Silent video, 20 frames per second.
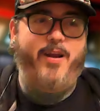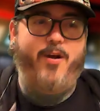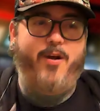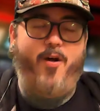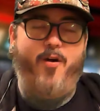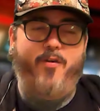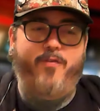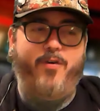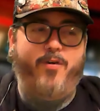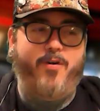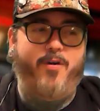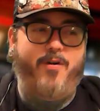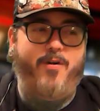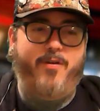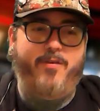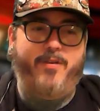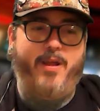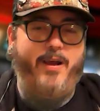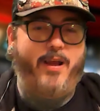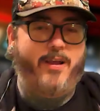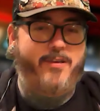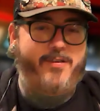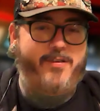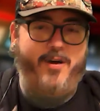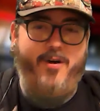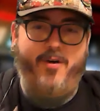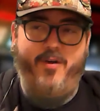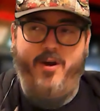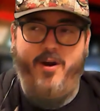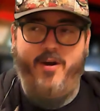an overall, like I said
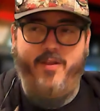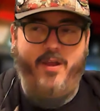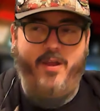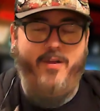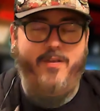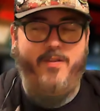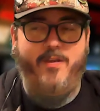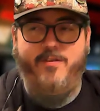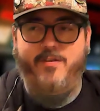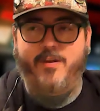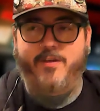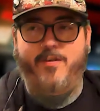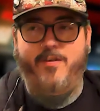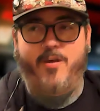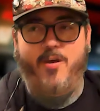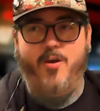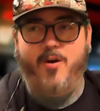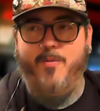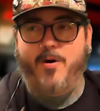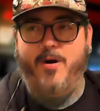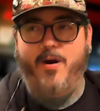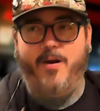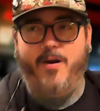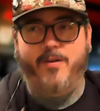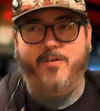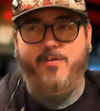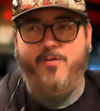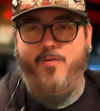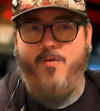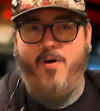earlier, the sense of humor in it
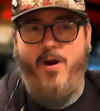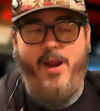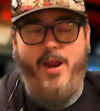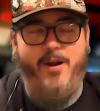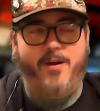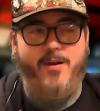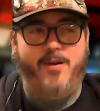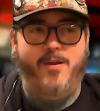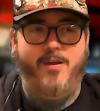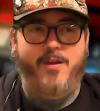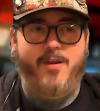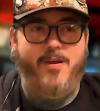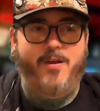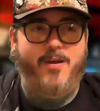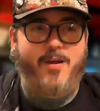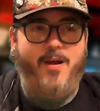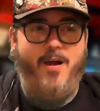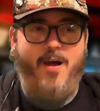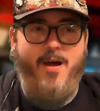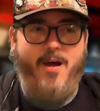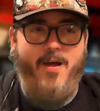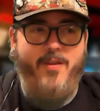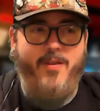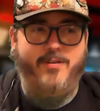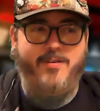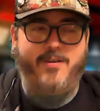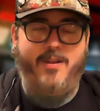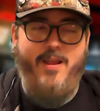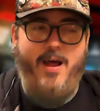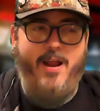is great.
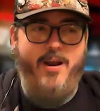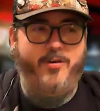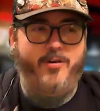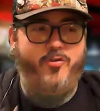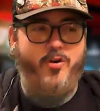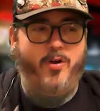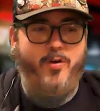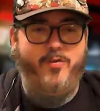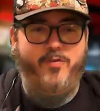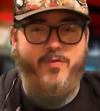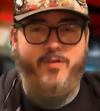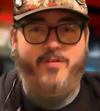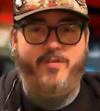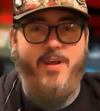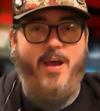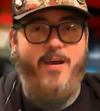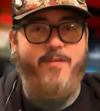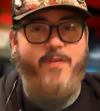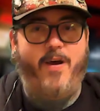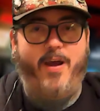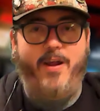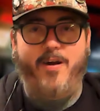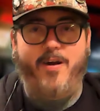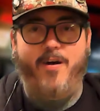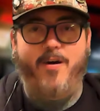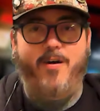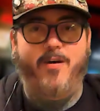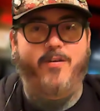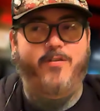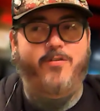There's a lot of jokes for sci-fi
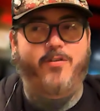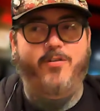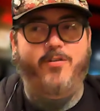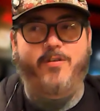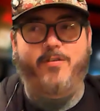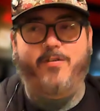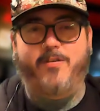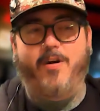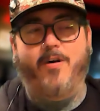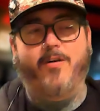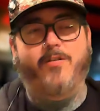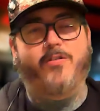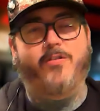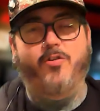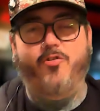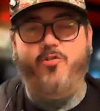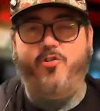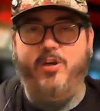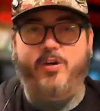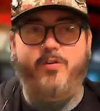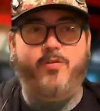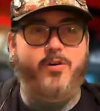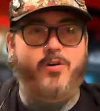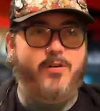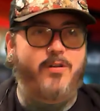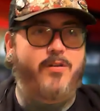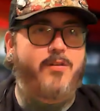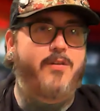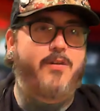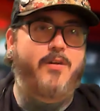nerds or just nerds in
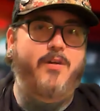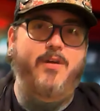general.